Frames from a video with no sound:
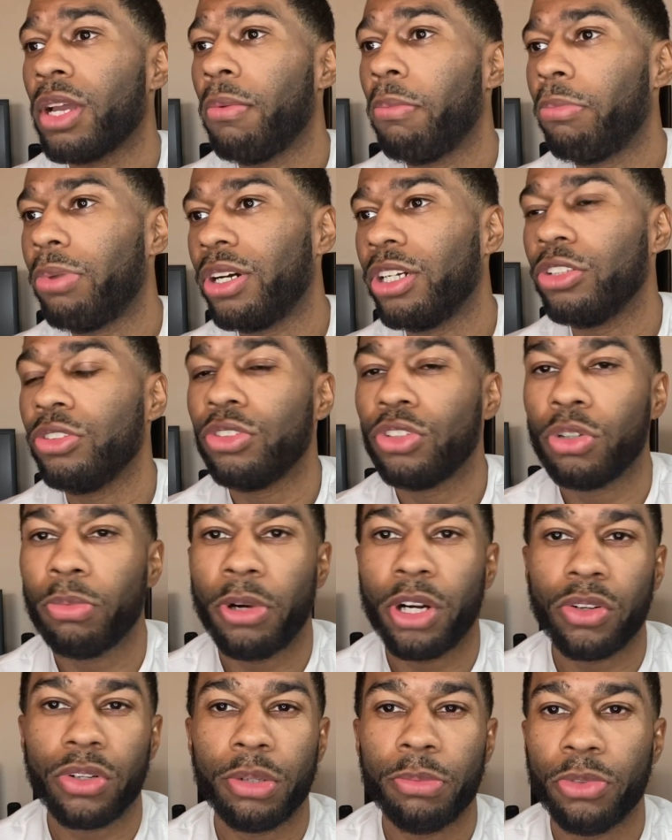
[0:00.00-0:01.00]
But you know,
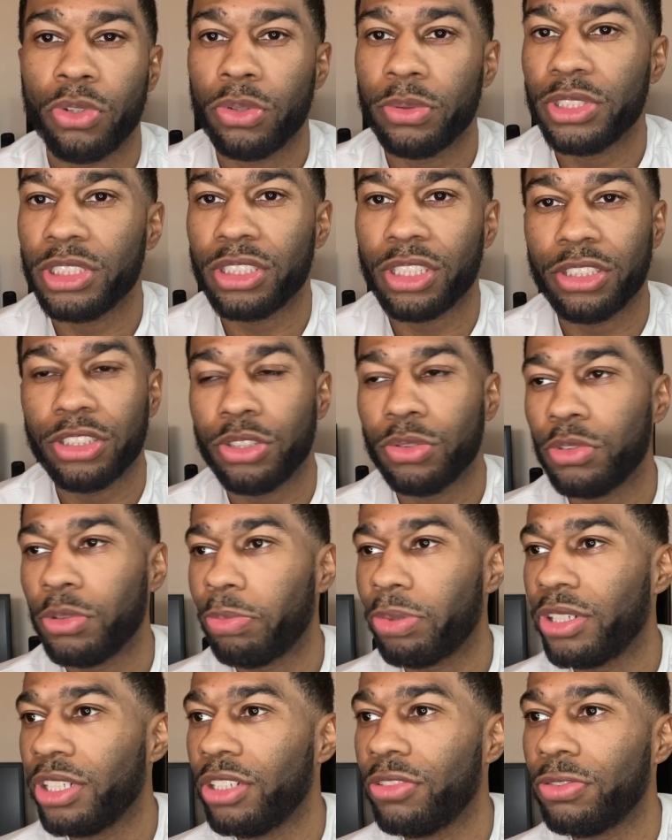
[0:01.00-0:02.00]
my grandma always said she was
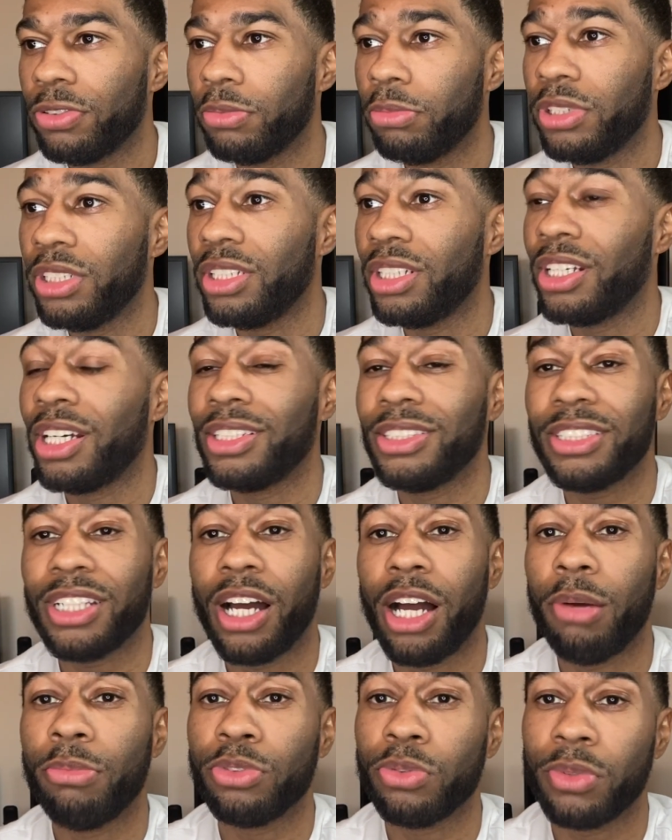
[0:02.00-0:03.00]
praying for me, and at
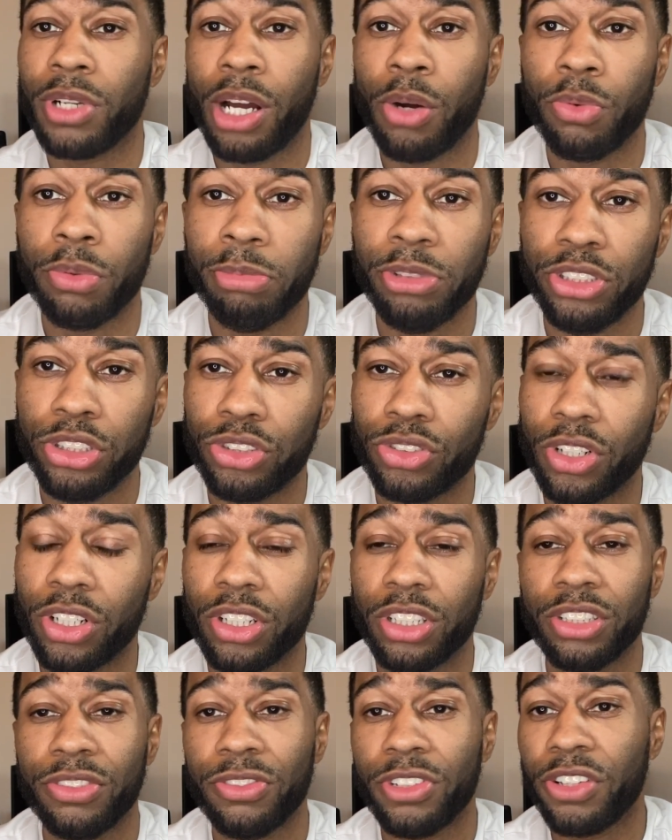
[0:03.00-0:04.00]
times when I would be
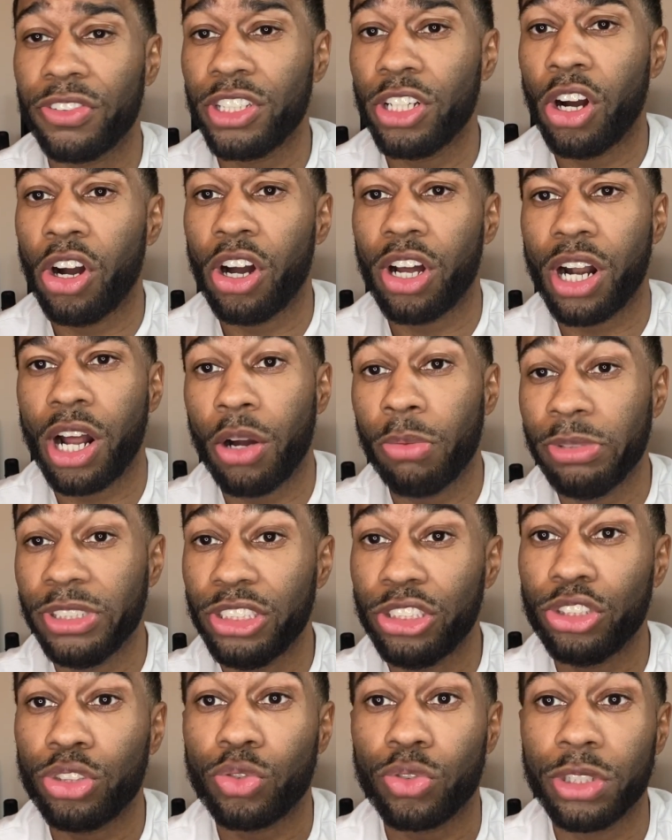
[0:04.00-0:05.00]
struggling very hard, I'll be
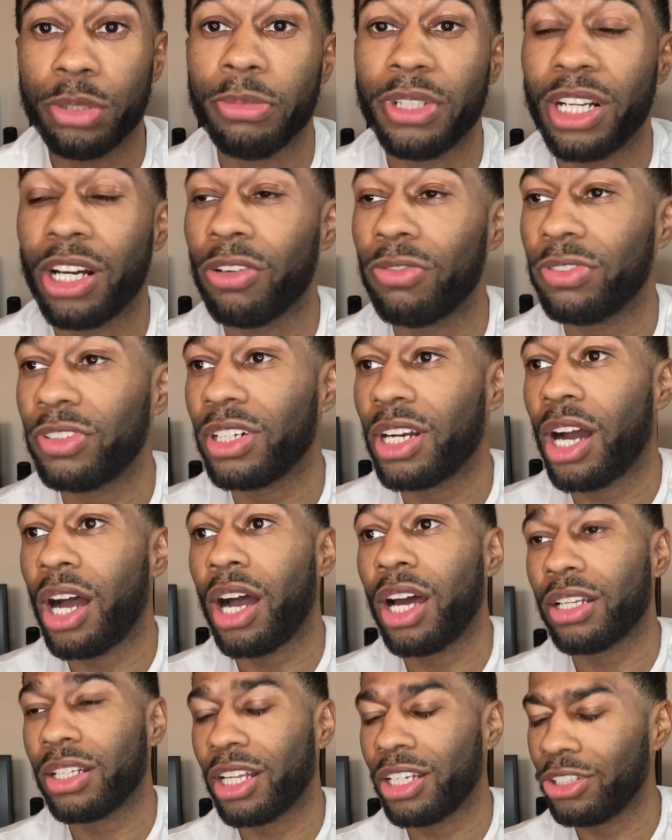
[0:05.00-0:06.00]
screaming out for
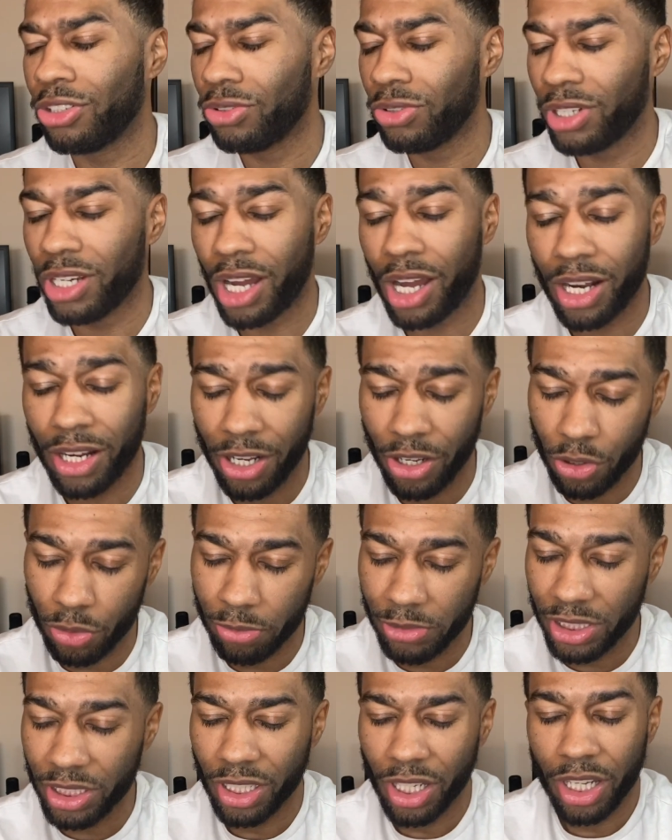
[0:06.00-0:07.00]
God, like, yo, God, help
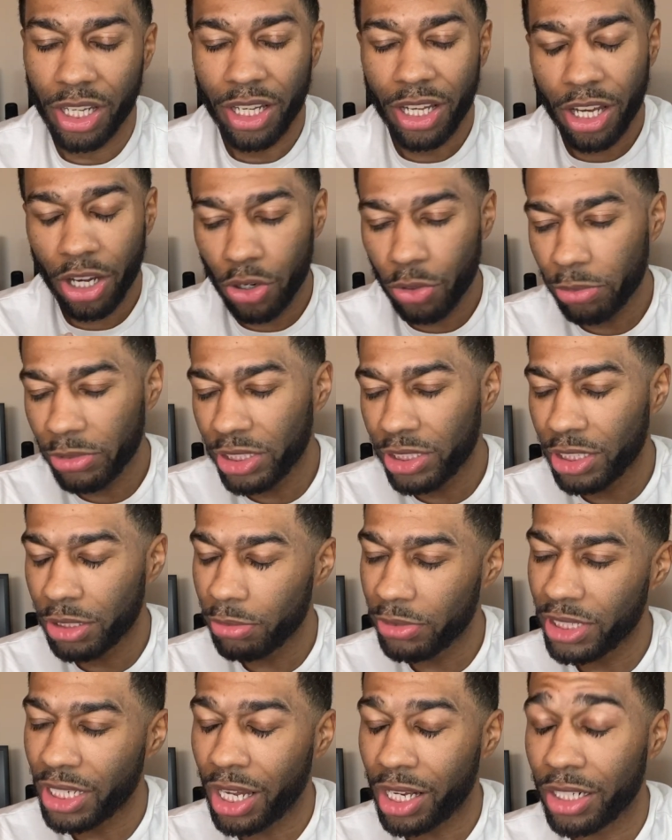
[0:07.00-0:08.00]
me, help me get
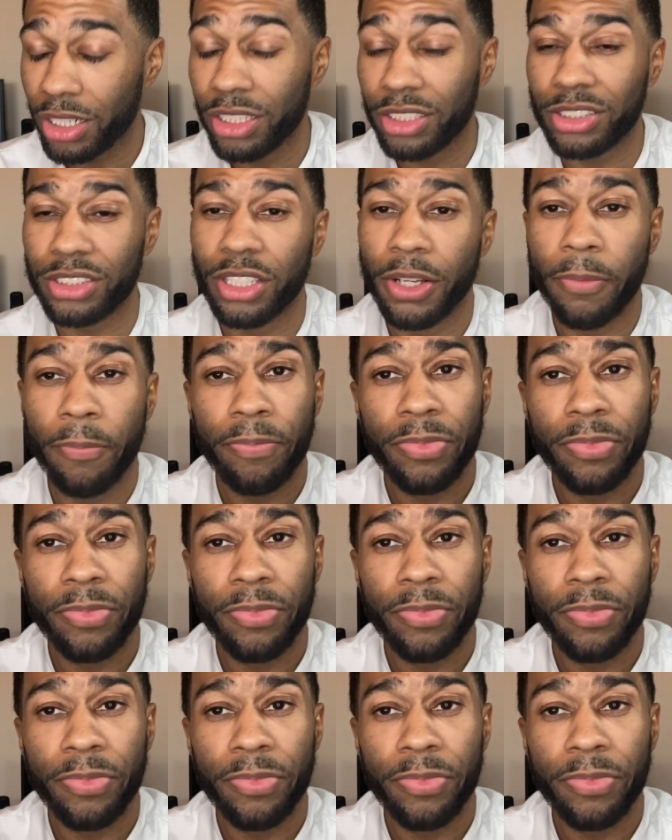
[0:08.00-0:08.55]
me out of this.